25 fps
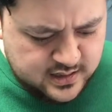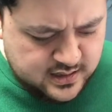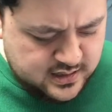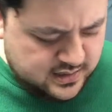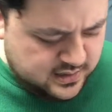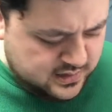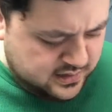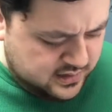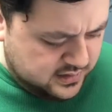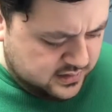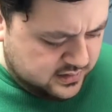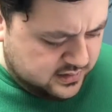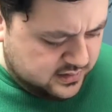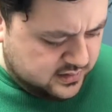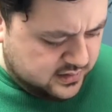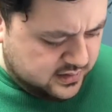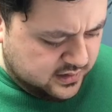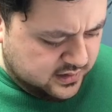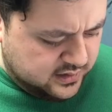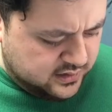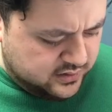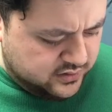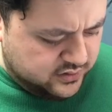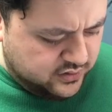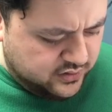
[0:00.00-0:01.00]
these
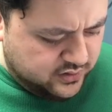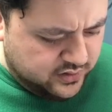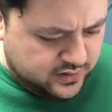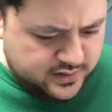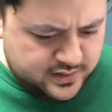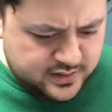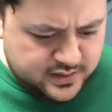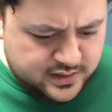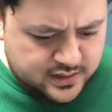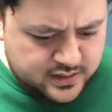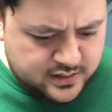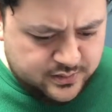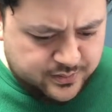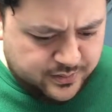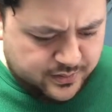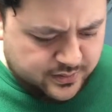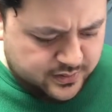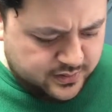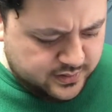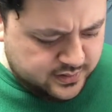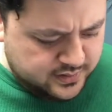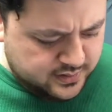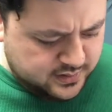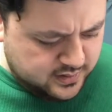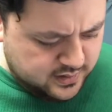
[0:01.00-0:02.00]
drawings here. To be
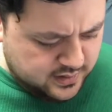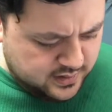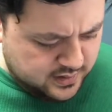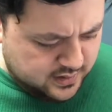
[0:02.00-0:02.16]
honest,